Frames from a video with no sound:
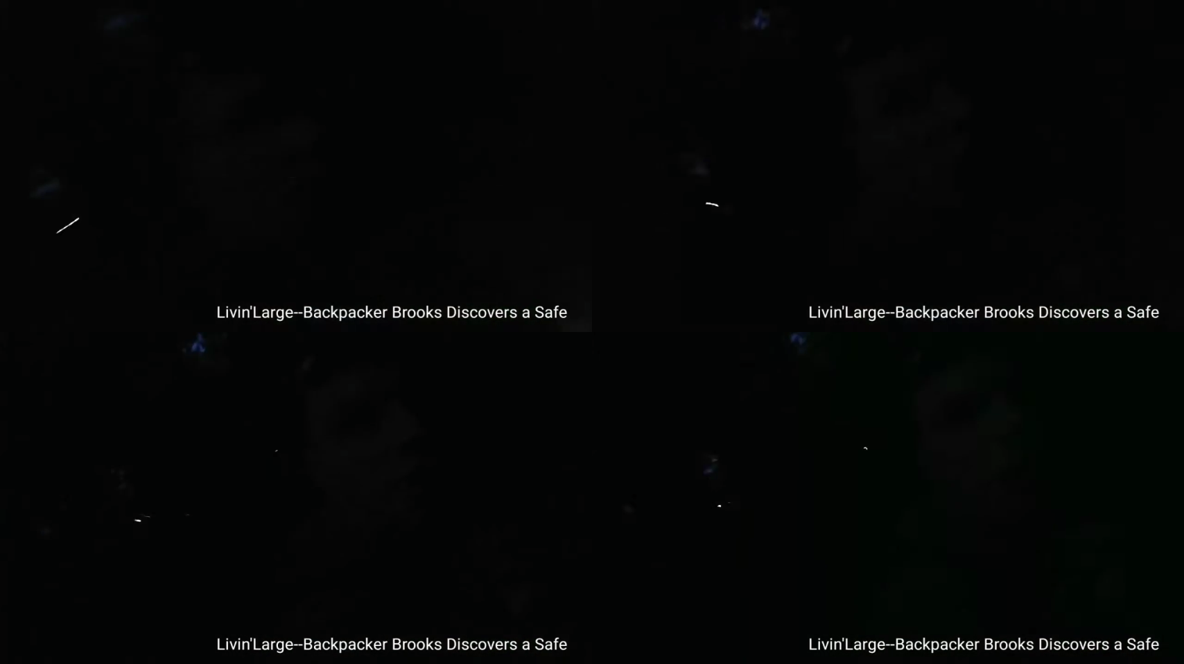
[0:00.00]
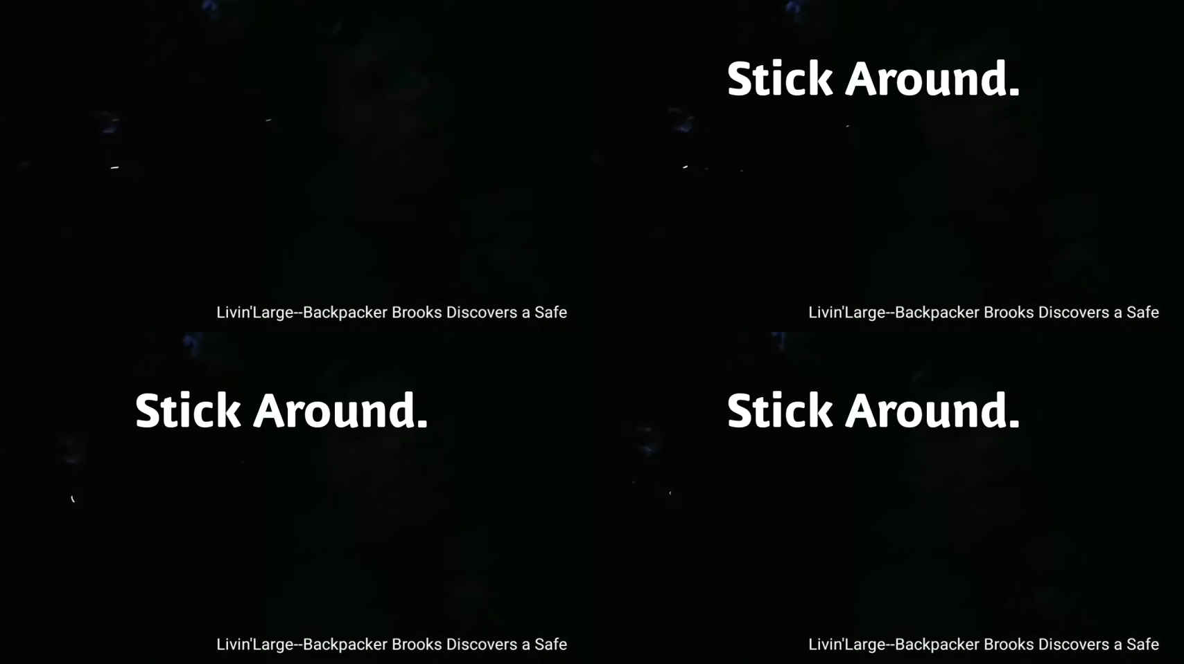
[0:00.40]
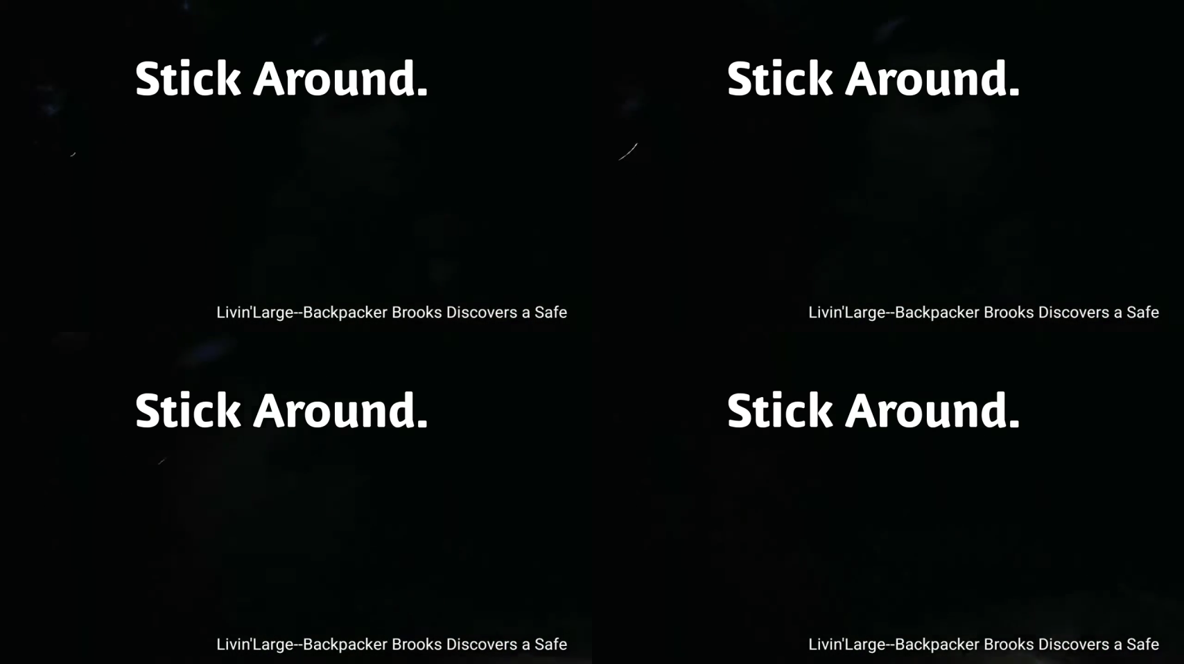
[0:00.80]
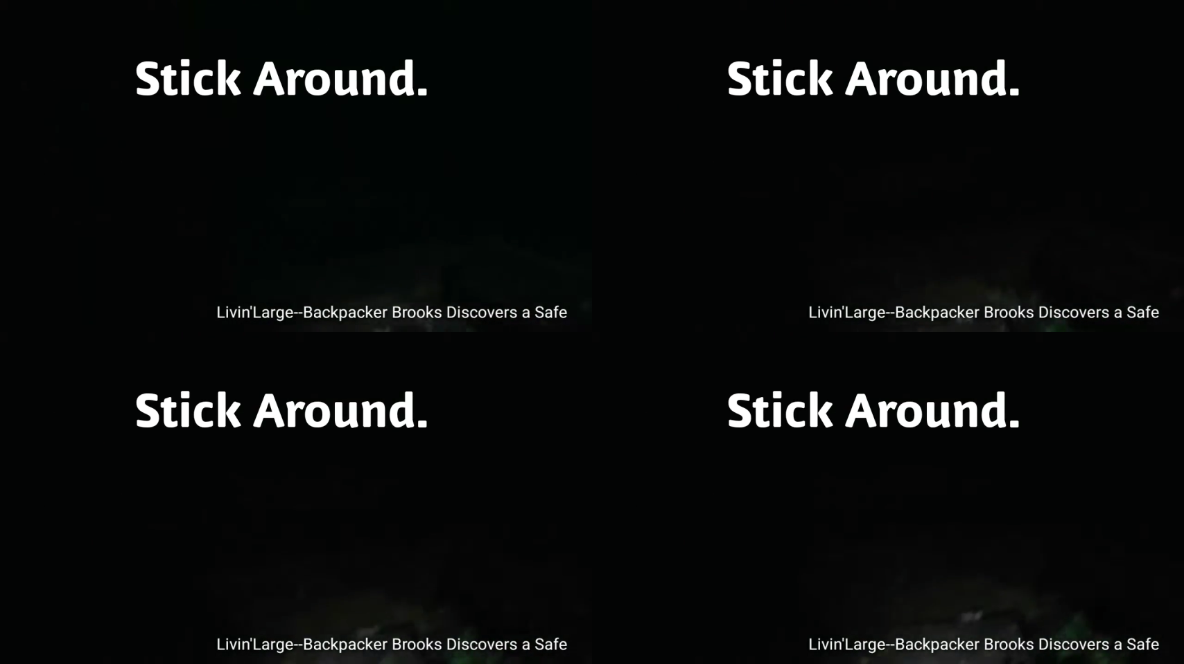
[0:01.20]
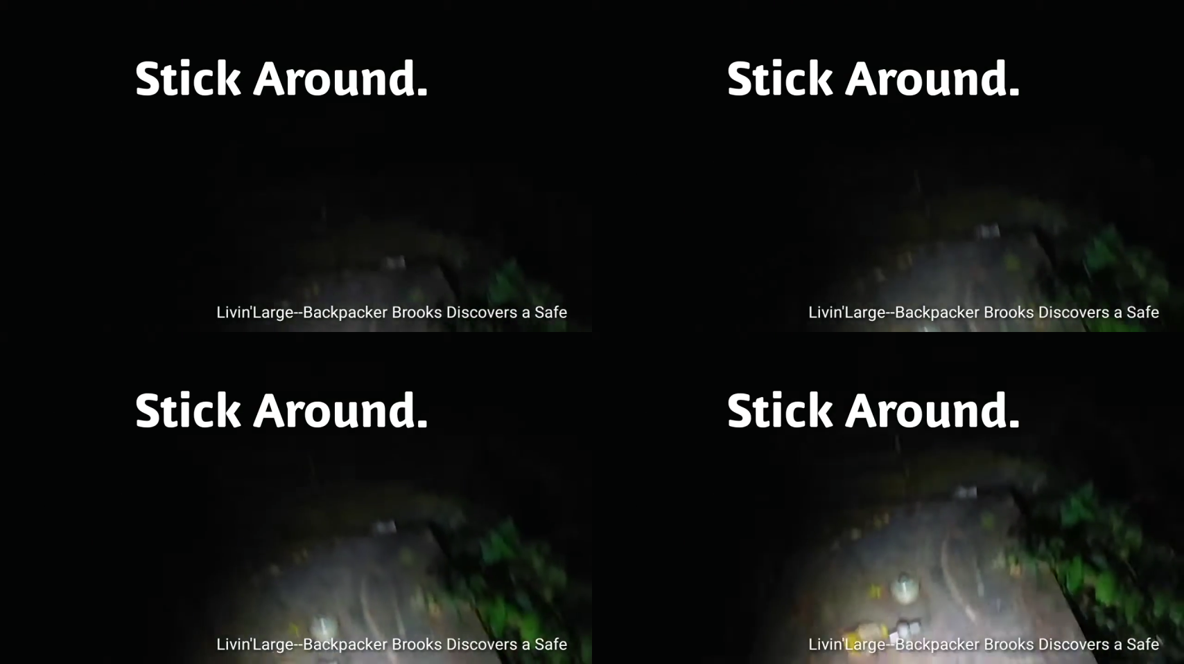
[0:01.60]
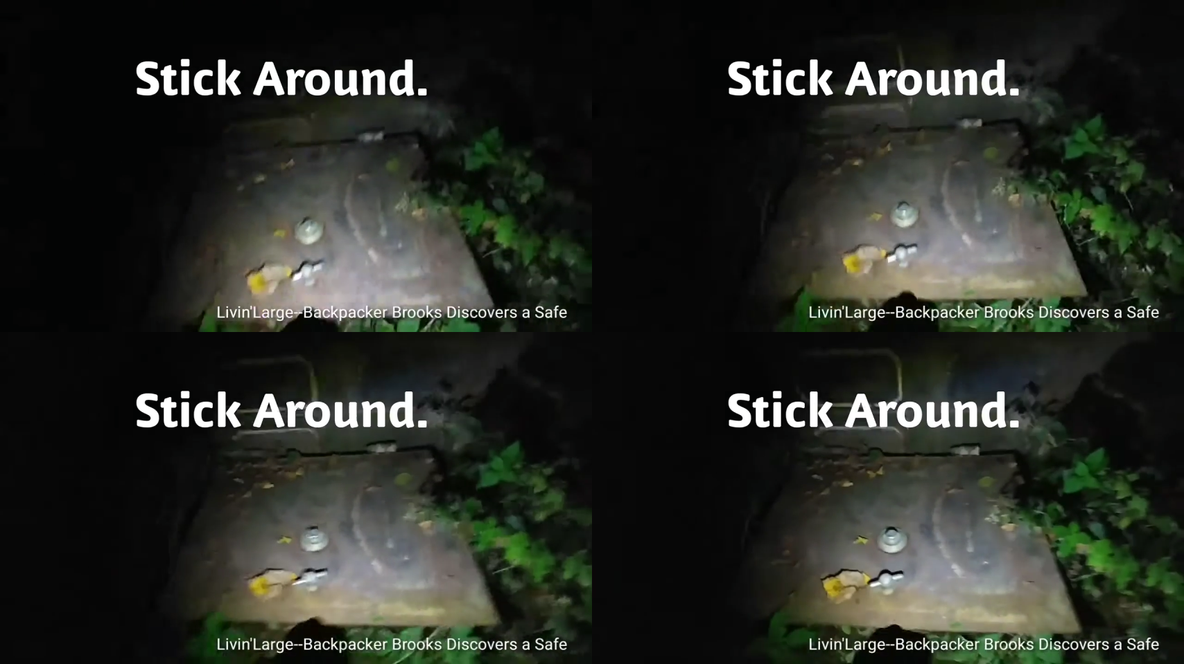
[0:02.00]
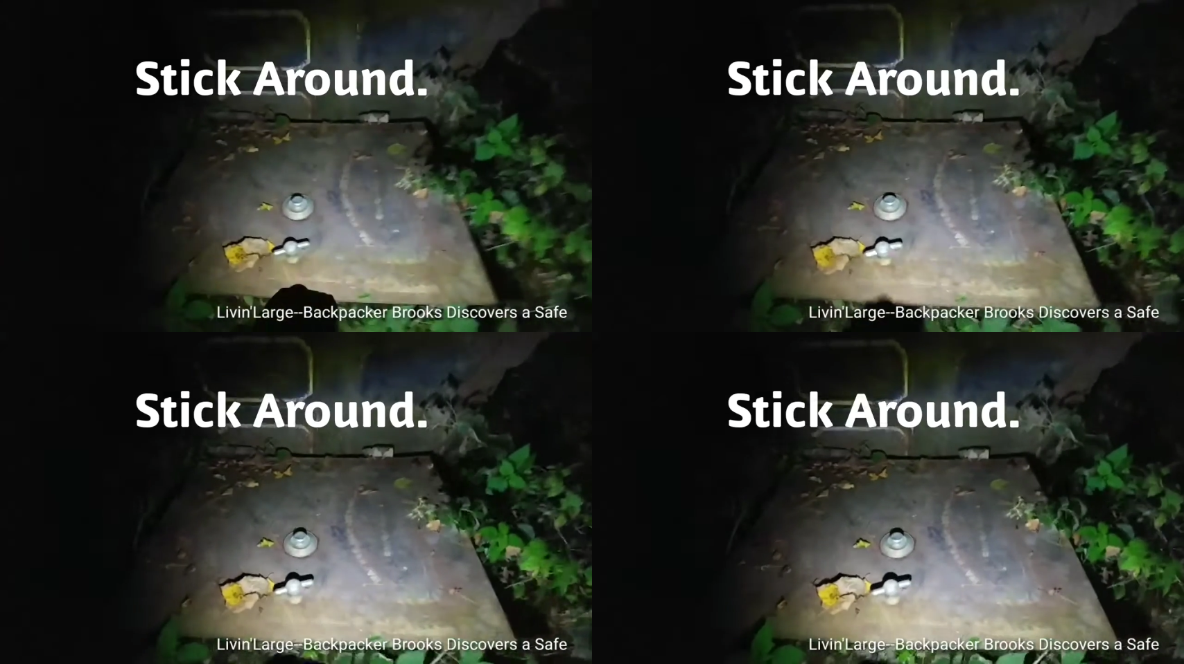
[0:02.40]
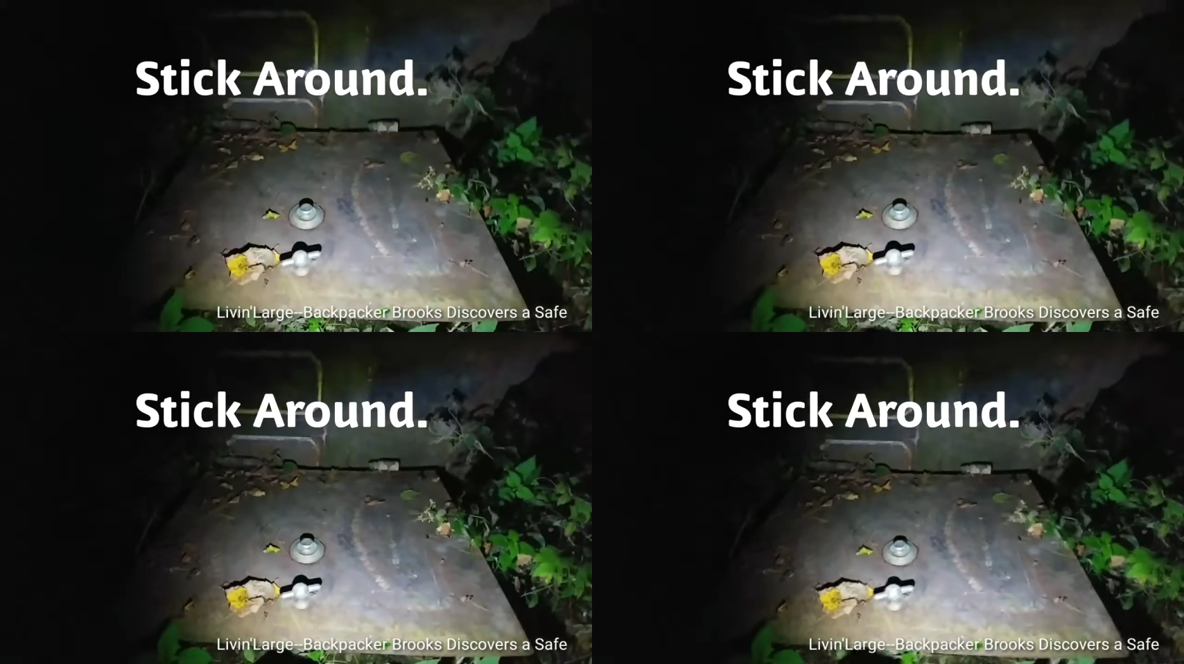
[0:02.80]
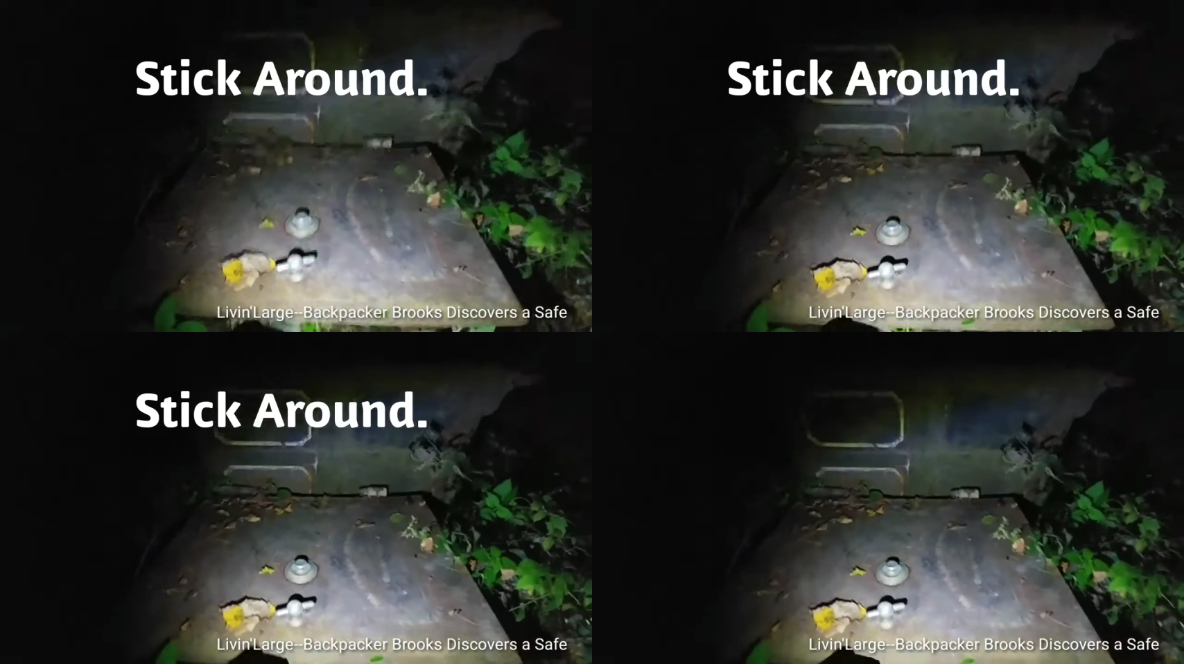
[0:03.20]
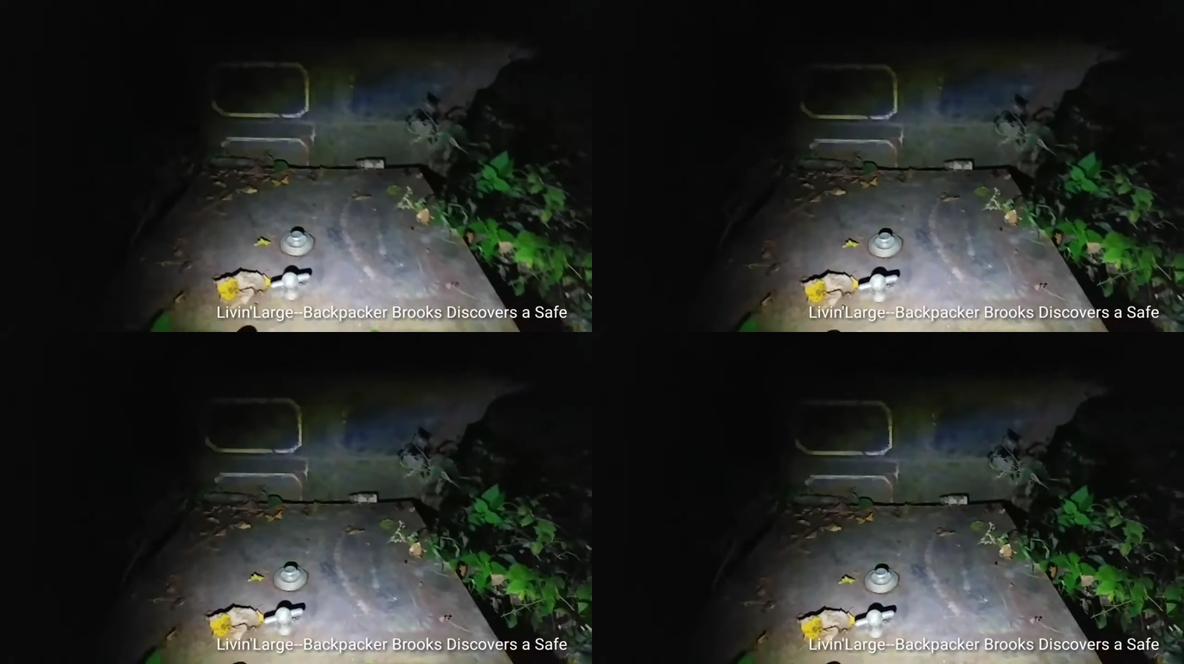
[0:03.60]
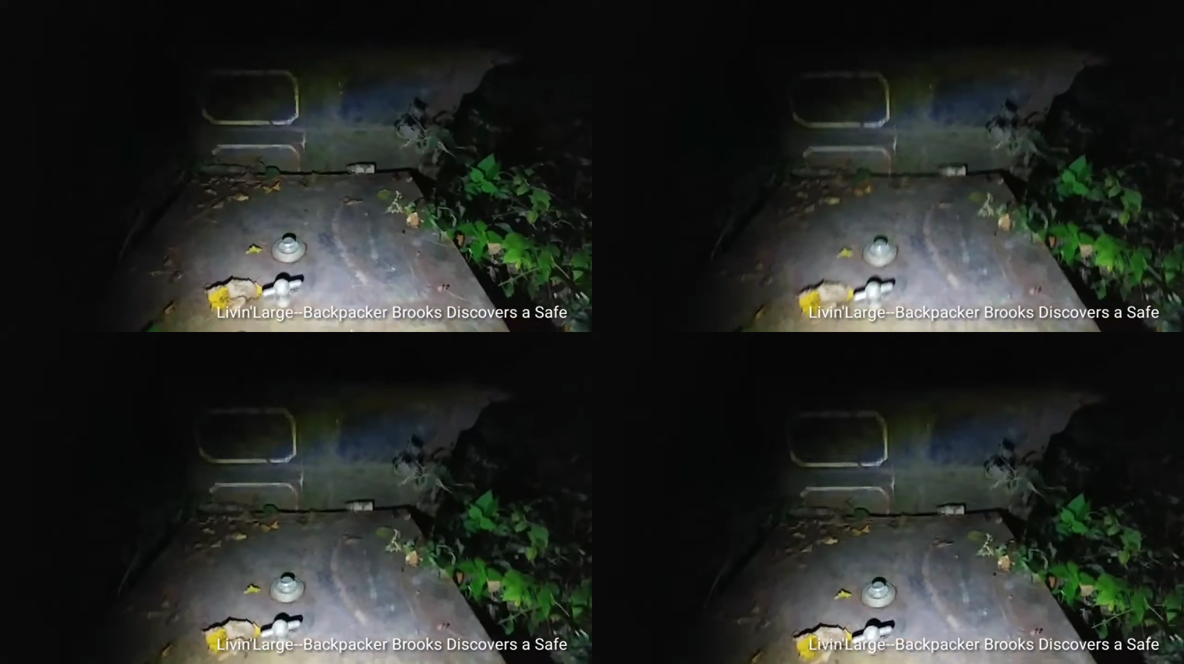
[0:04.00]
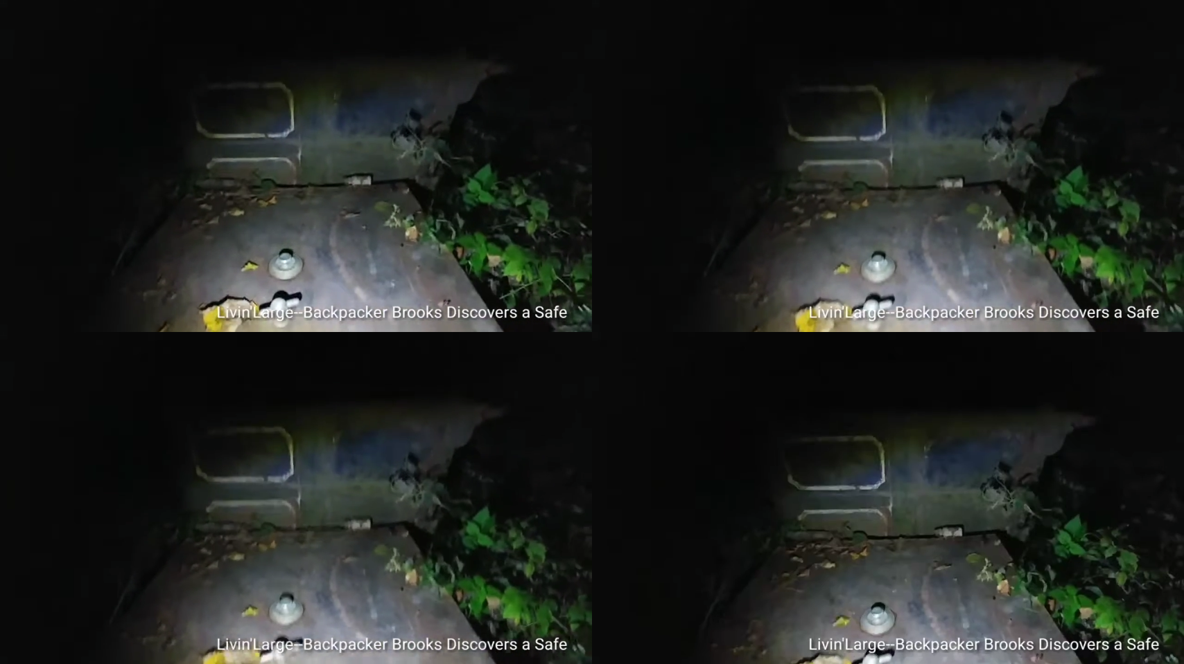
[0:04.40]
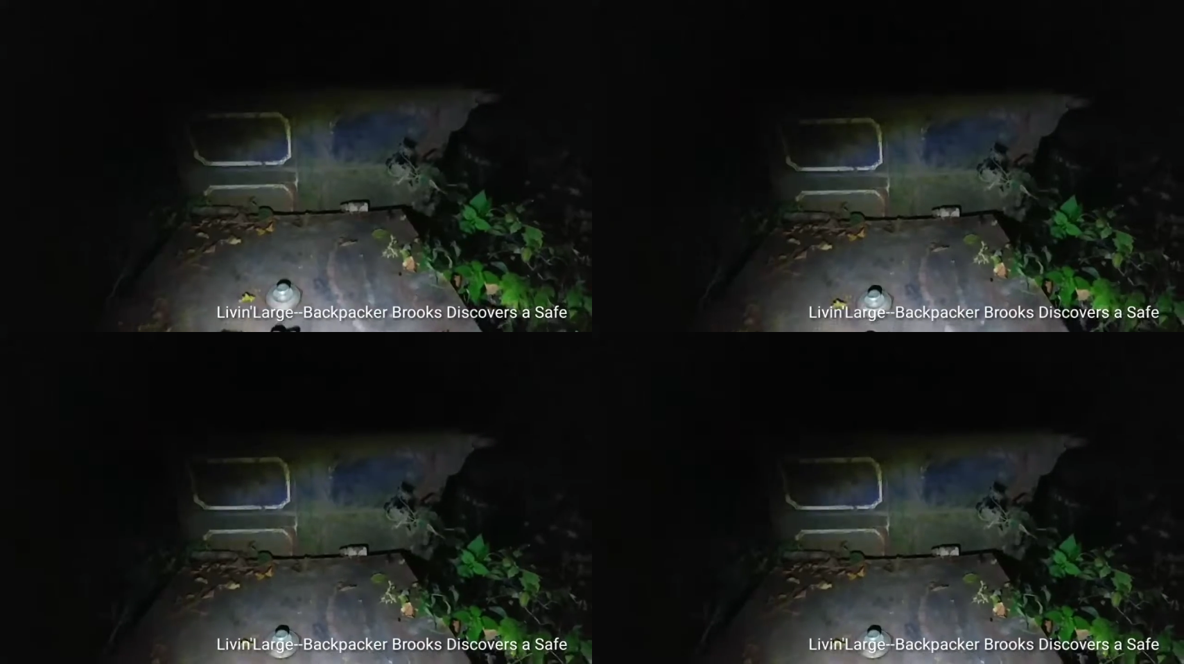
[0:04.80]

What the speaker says: (no speaker visible)